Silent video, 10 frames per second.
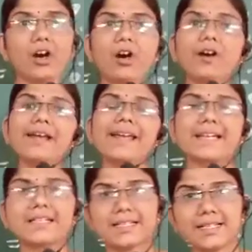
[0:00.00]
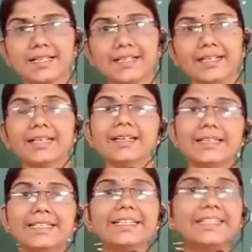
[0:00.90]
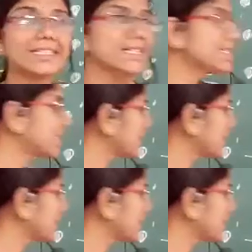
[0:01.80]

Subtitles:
or xz, it is